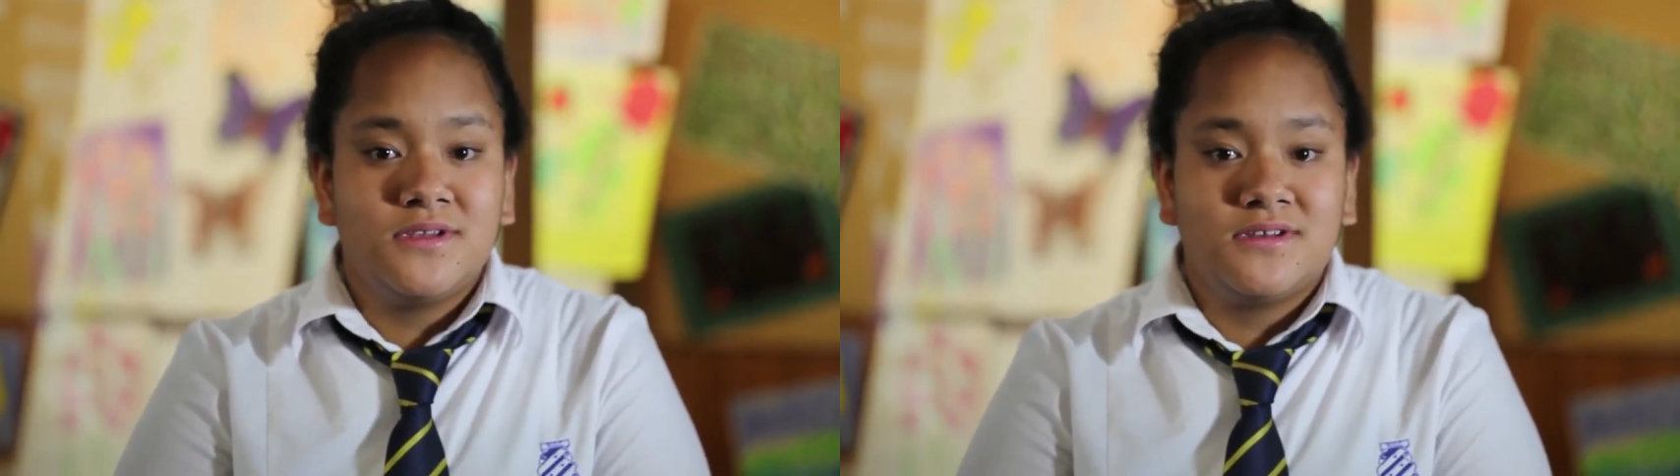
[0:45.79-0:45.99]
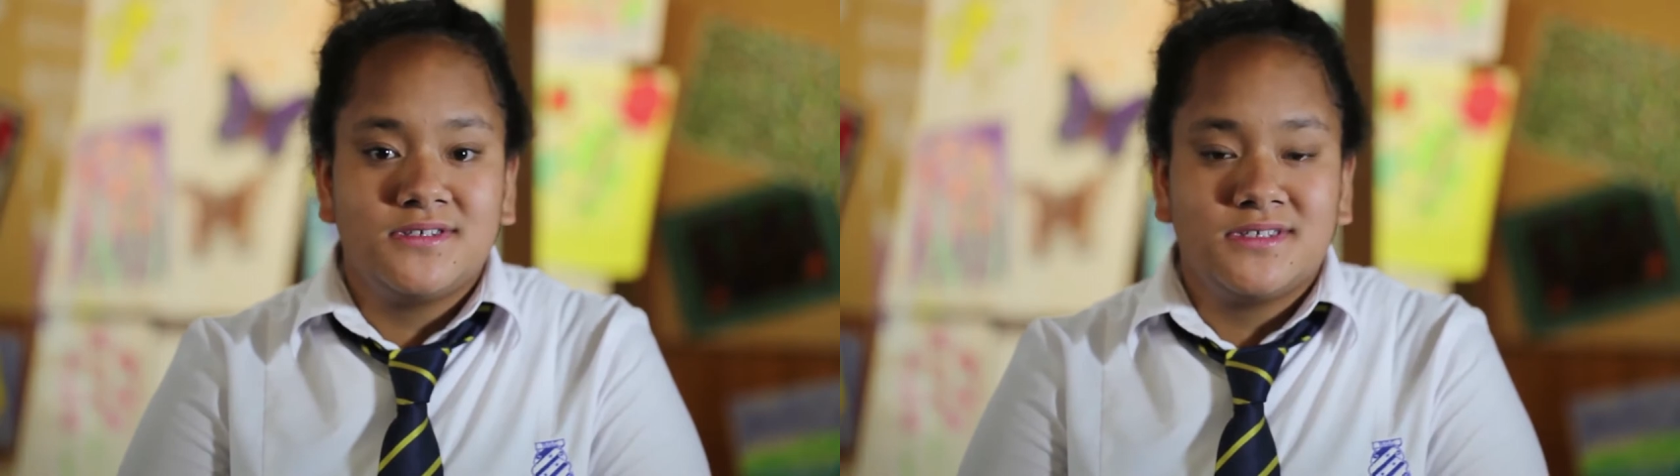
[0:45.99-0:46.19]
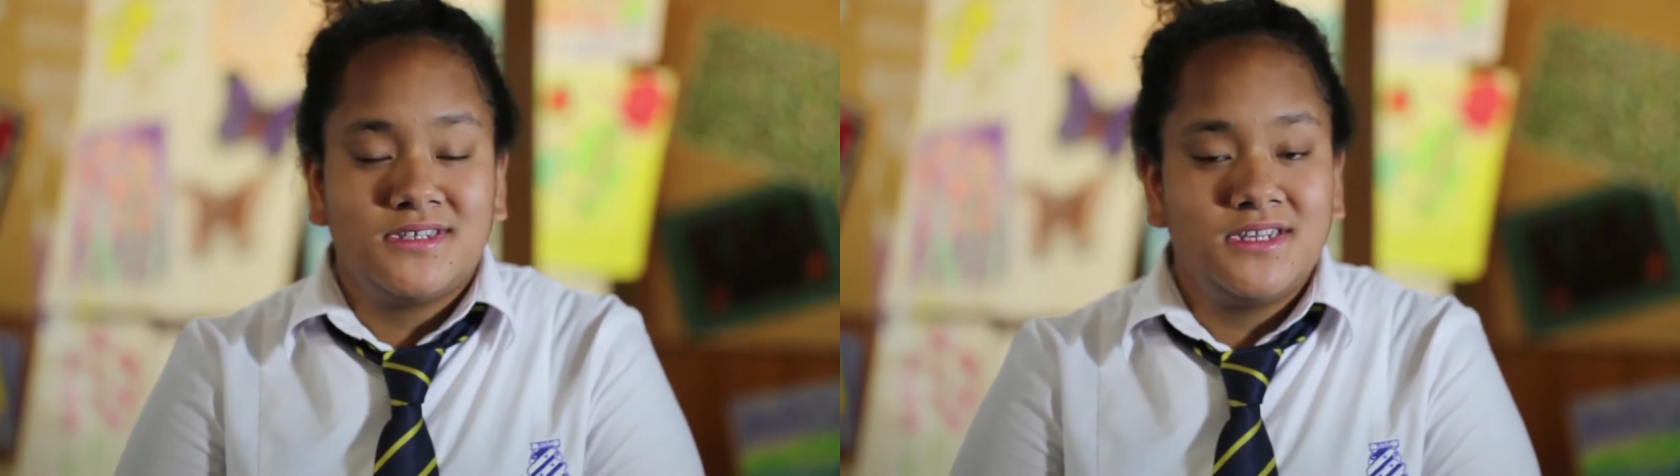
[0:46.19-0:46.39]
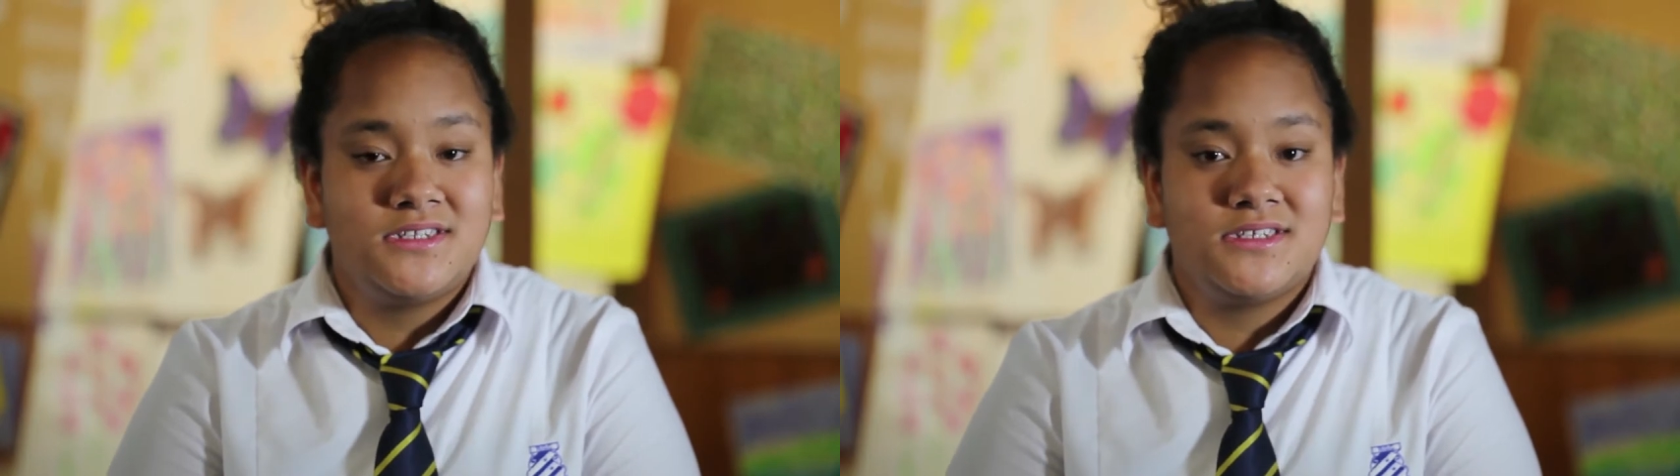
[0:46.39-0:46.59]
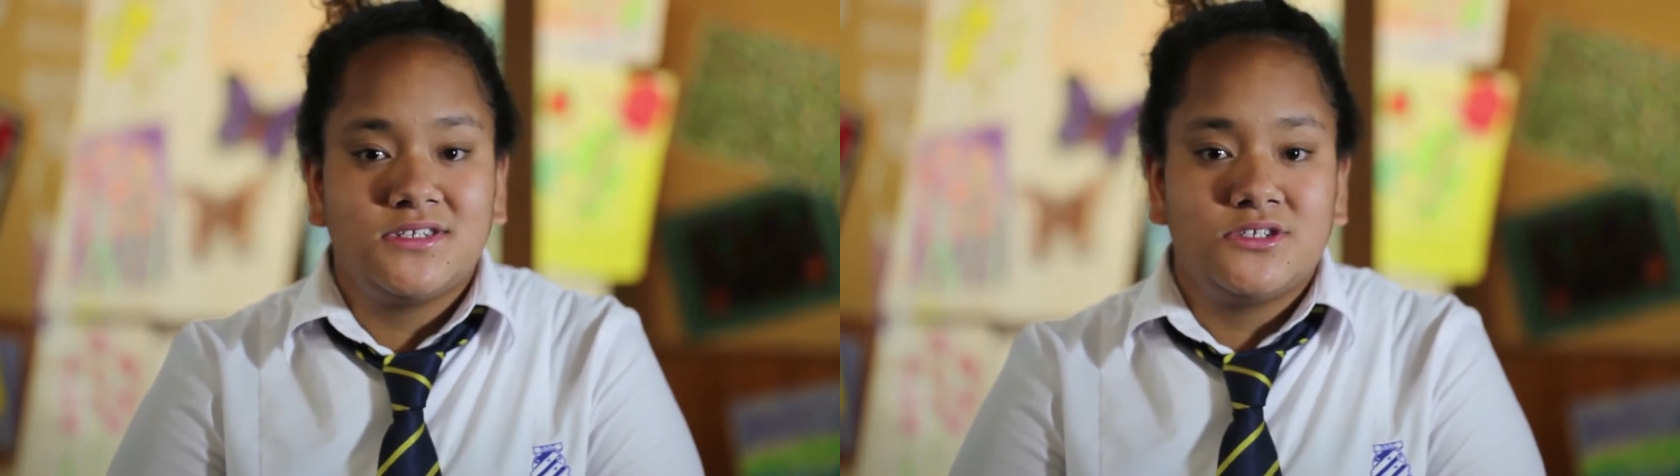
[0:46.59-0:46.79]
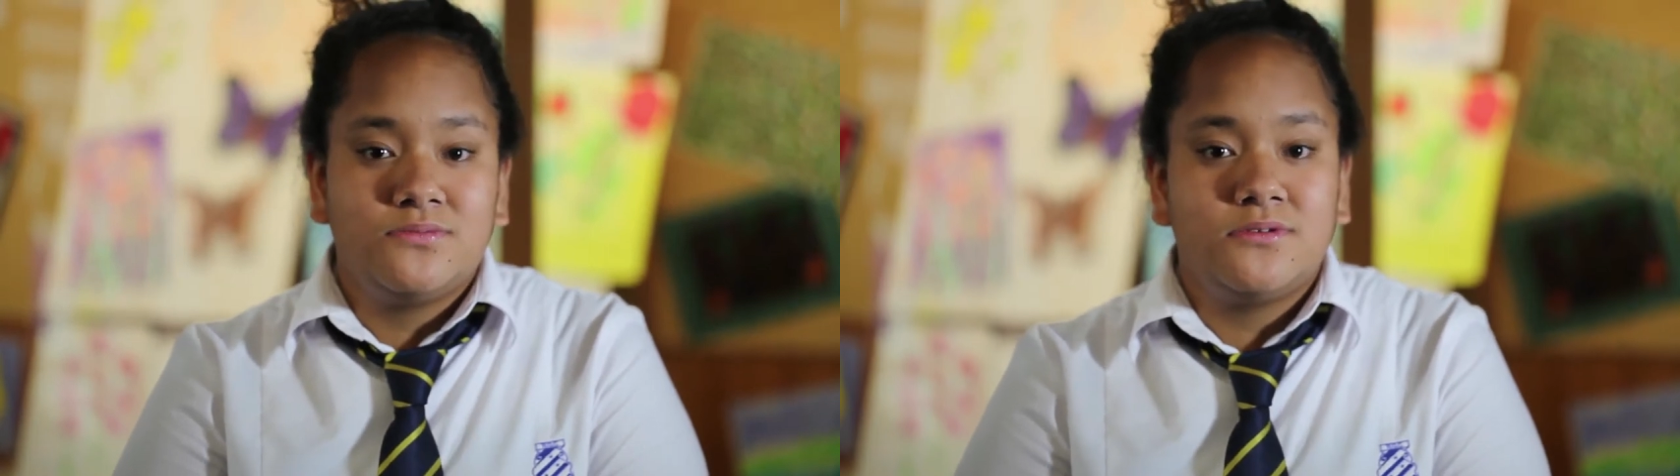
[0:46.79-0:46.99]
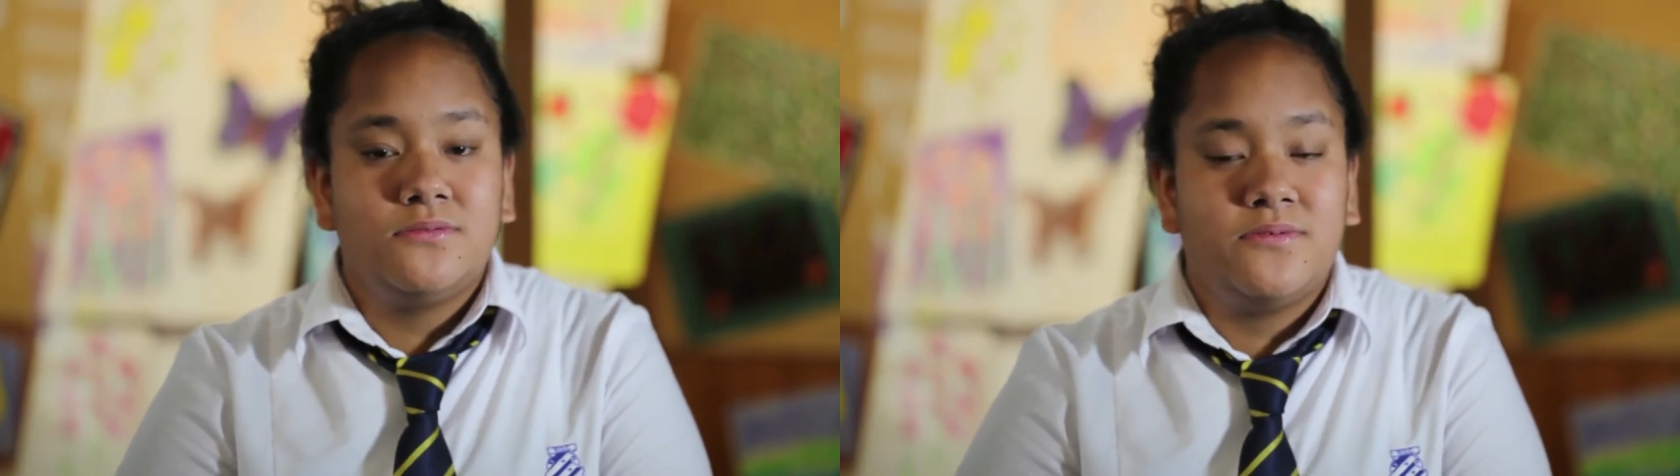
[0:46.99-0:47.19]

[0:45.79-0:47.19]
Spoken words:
because teachers are super